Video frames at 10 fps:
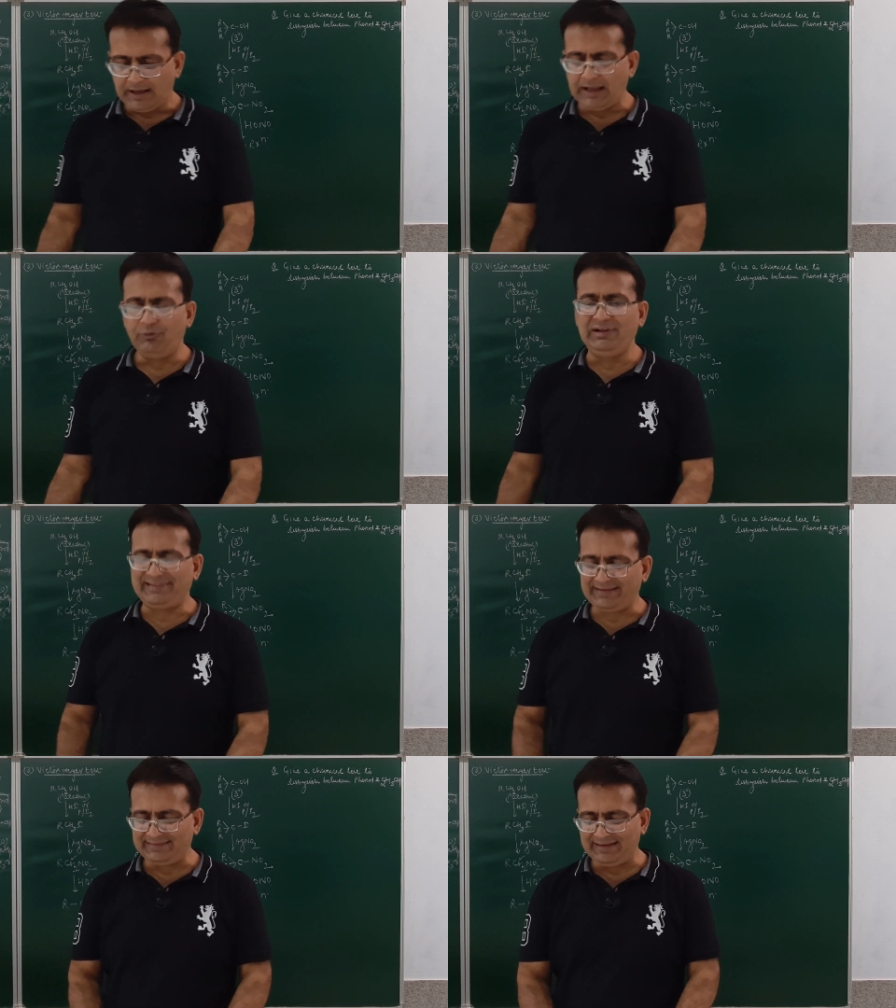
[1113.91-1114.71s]
I will
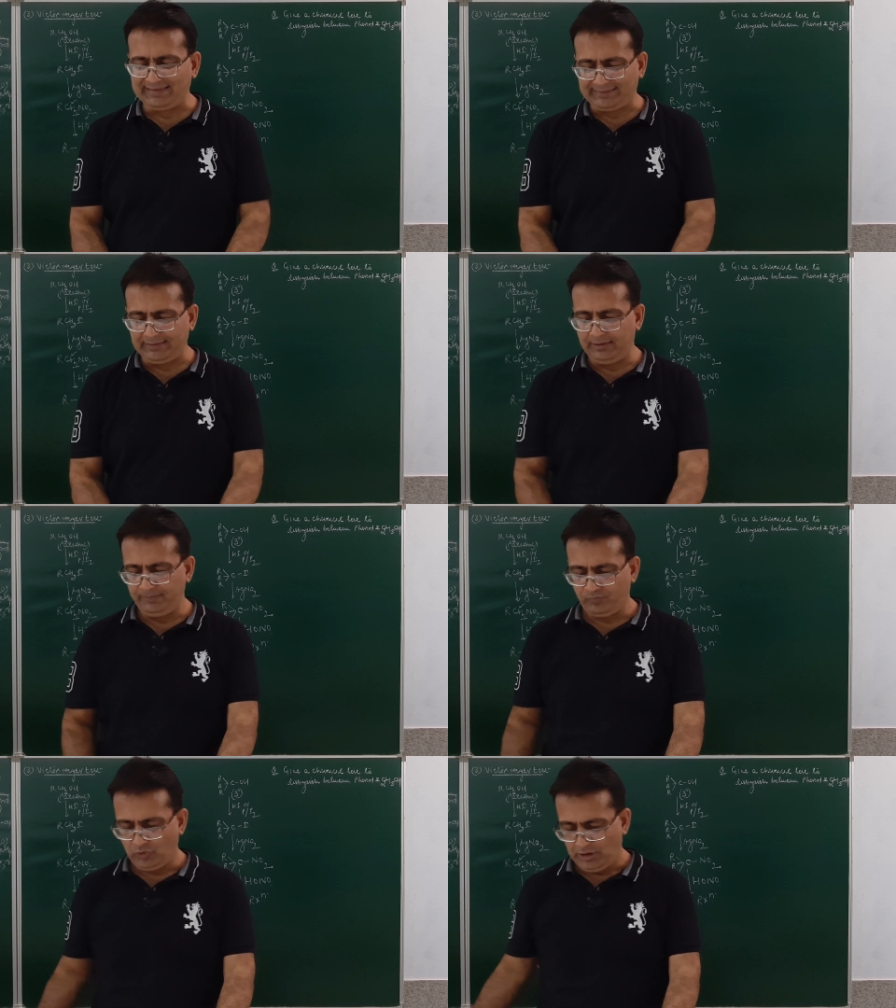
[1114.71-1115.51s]
suggest uh,
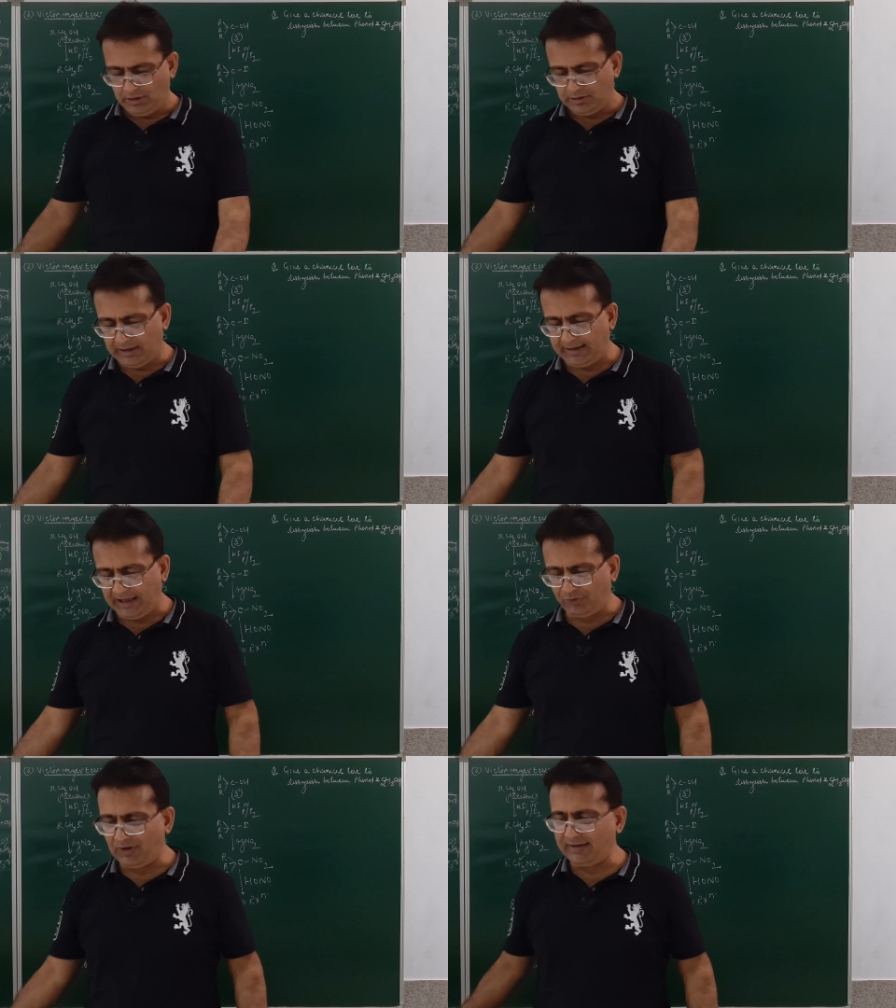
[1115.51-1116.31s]
that
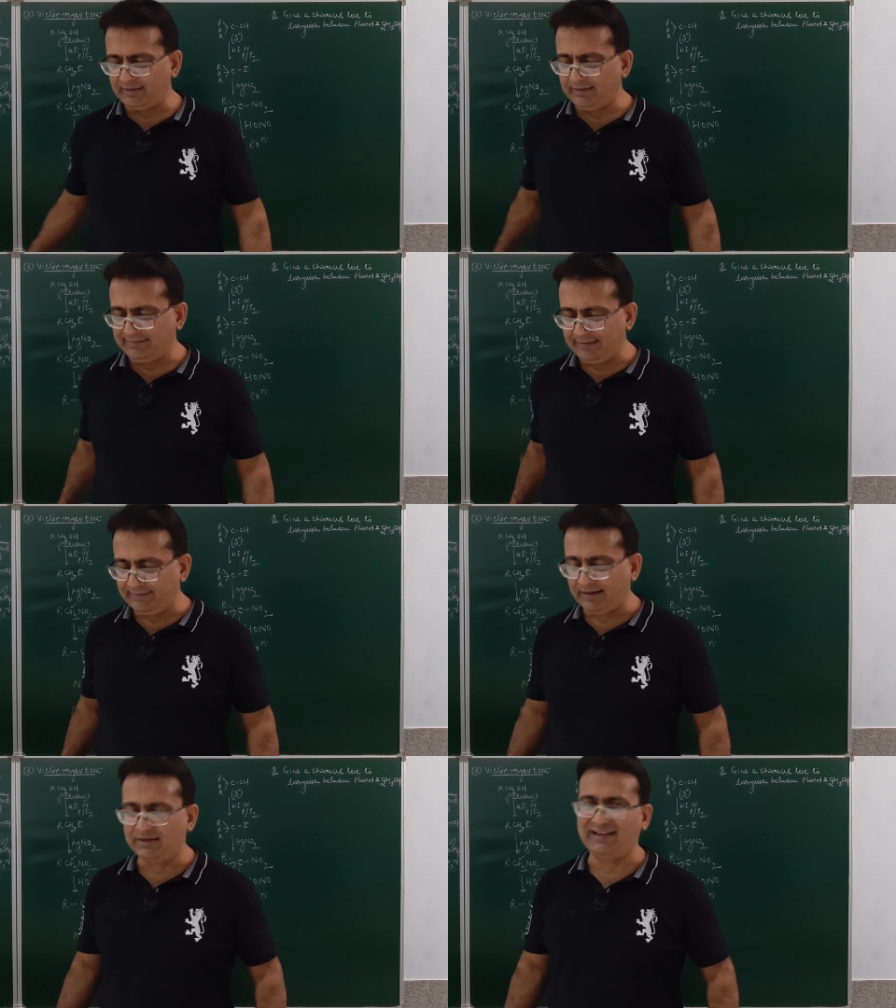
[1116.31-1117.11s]
as far as the
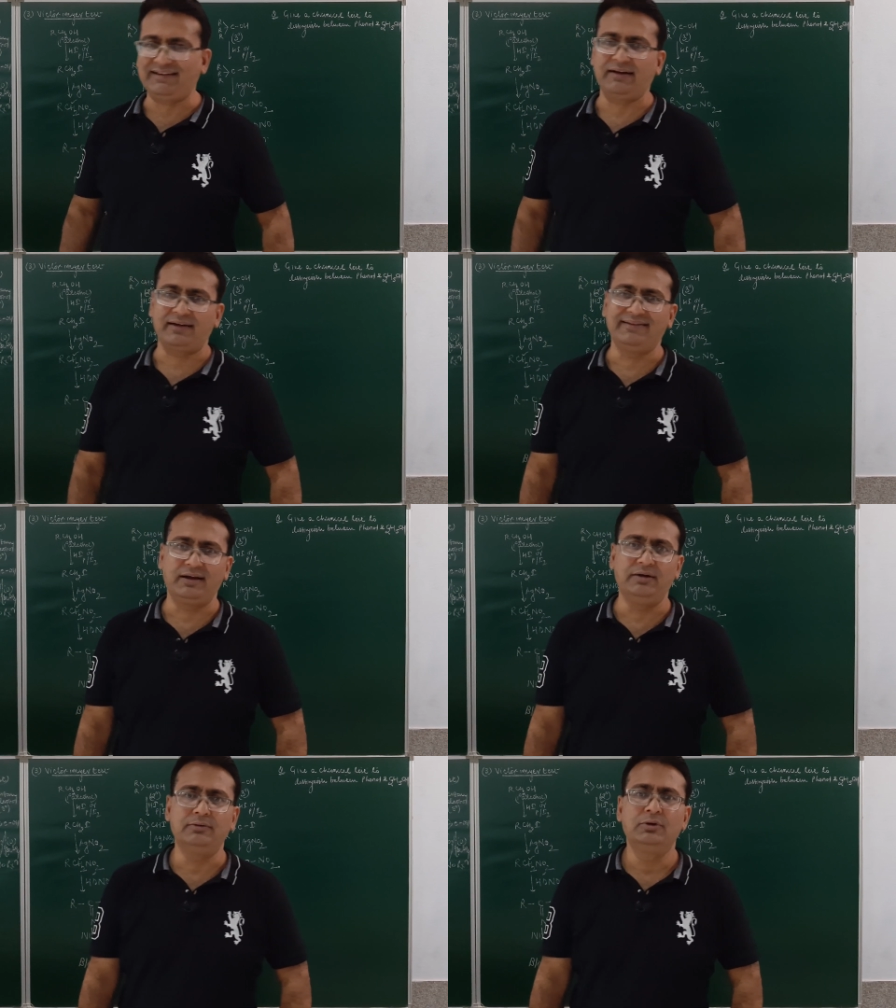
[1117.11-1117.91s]
distinction tests are
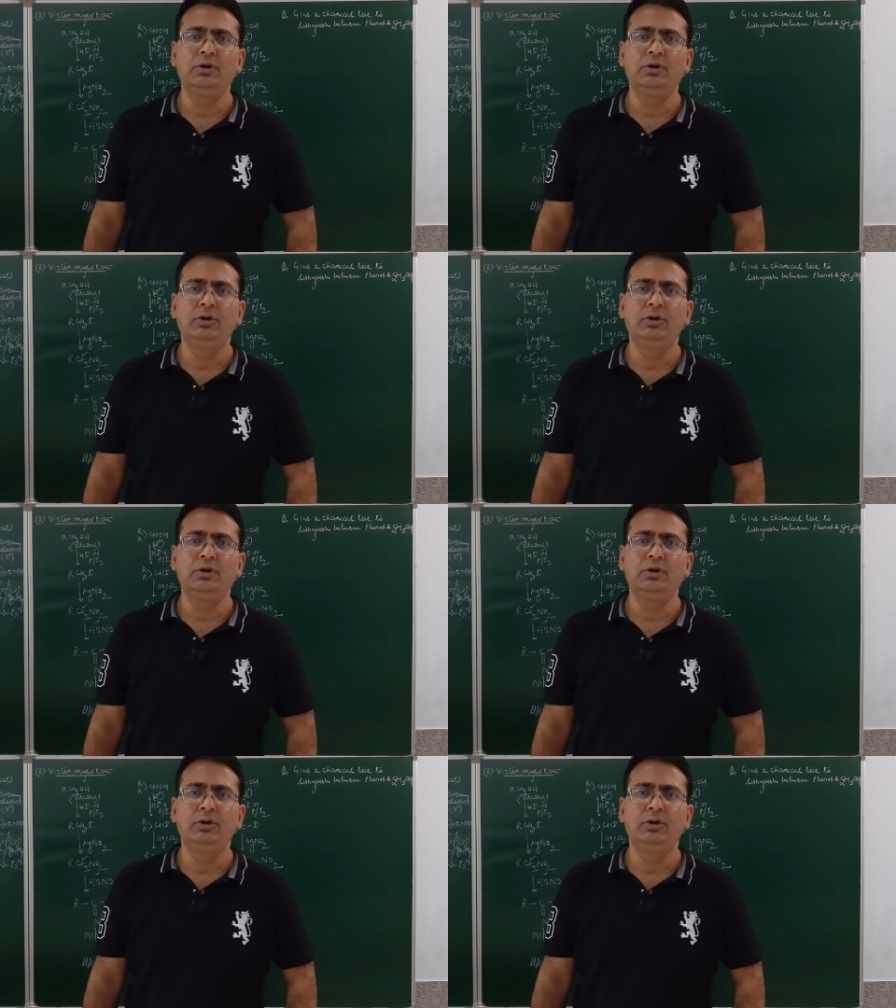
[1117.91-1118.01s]
concerned,